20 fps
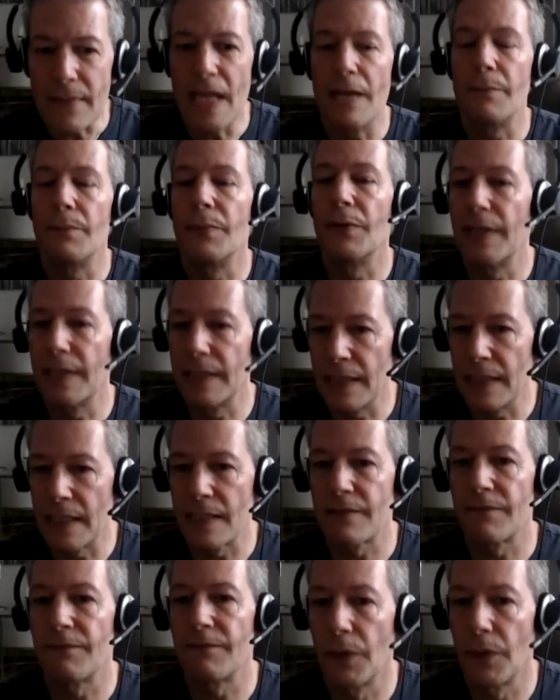and bring
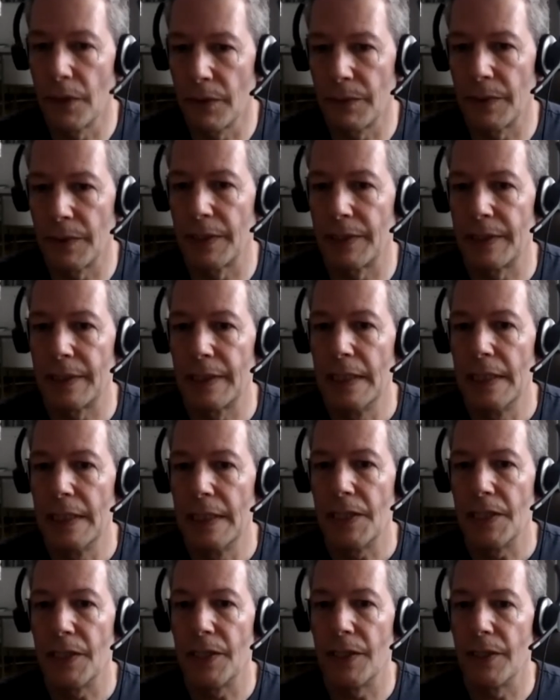this forward,
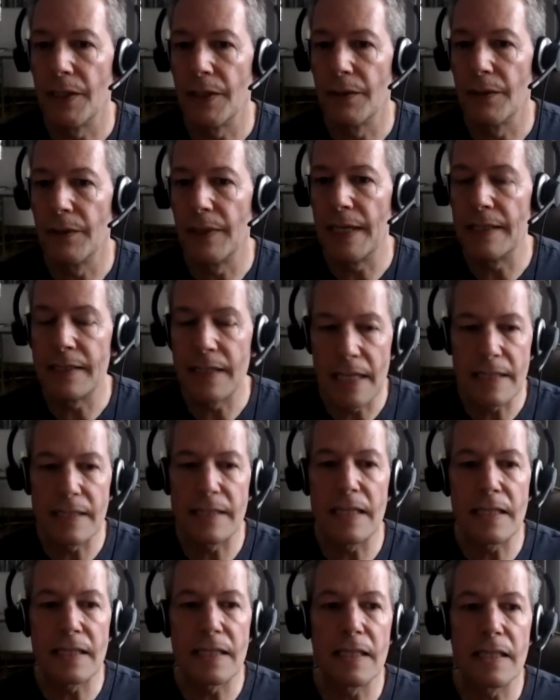you know, and because
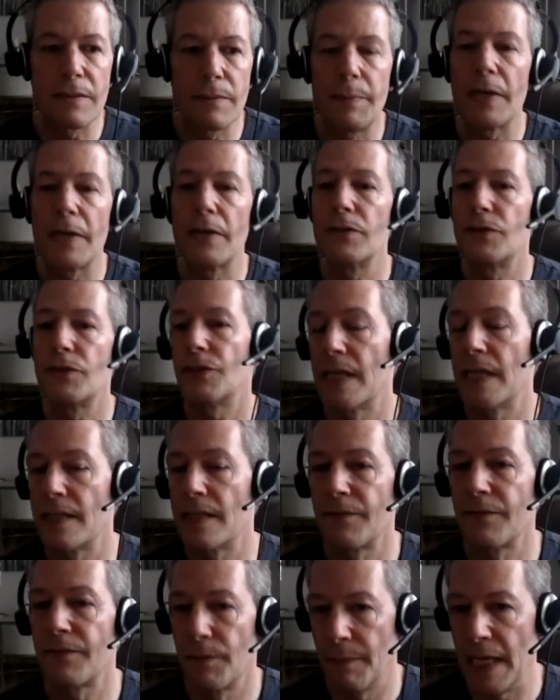this is about
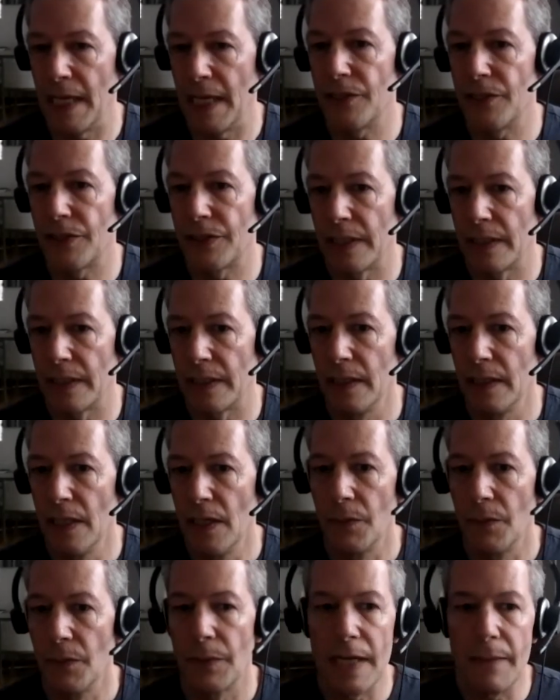transformation,
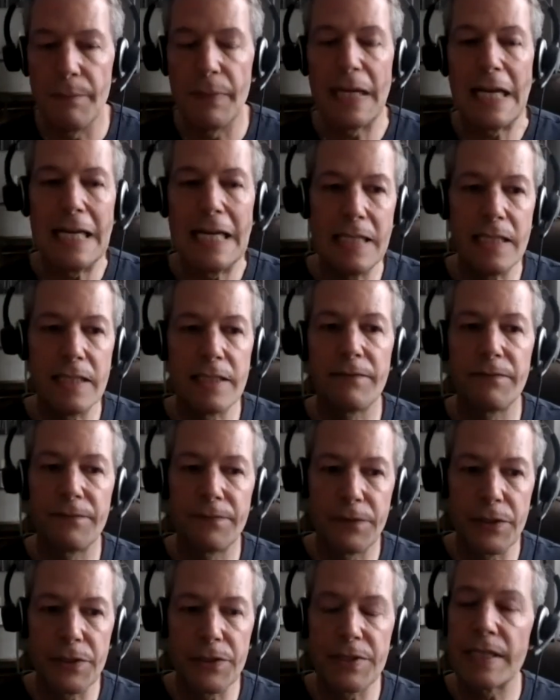right? But I need to
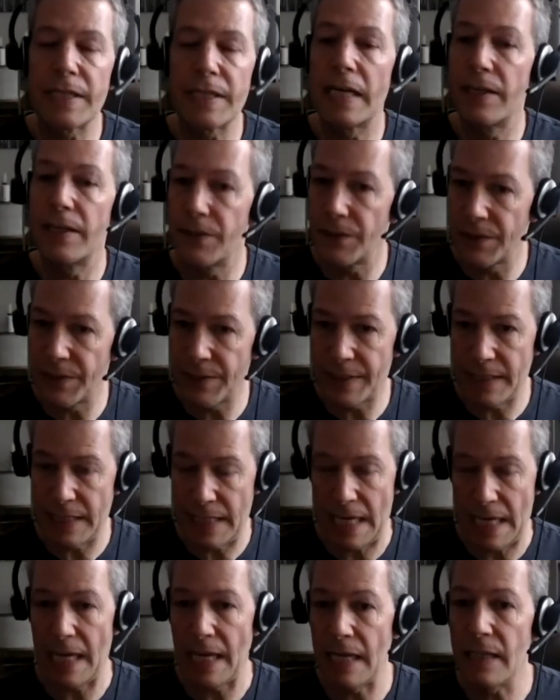first
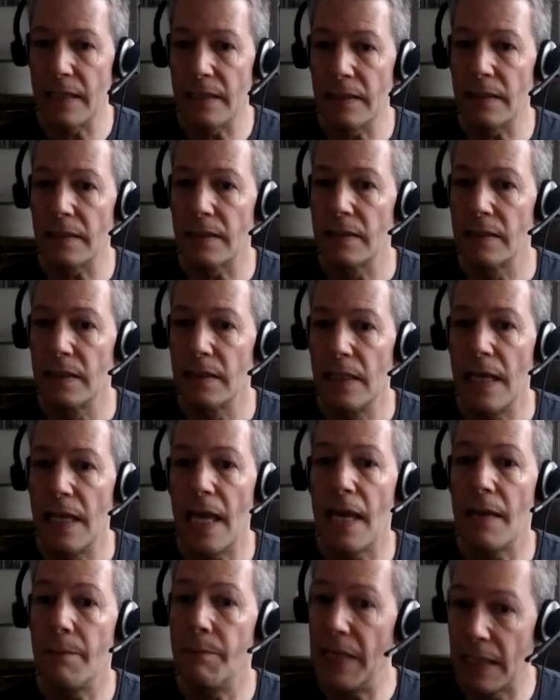understand
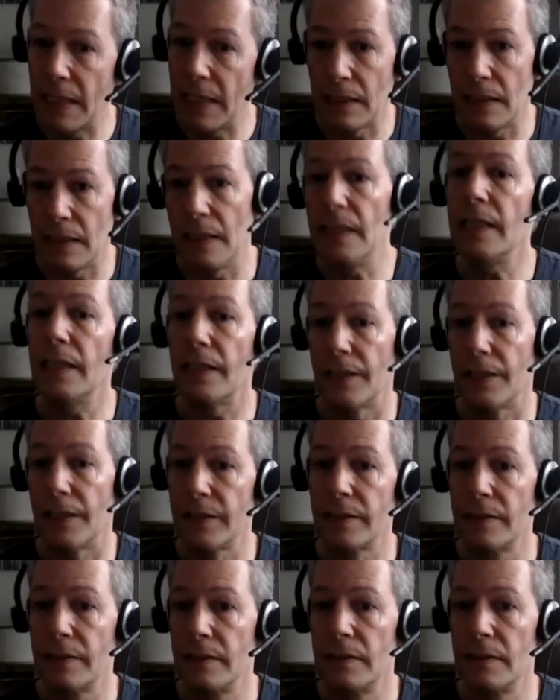and be clear,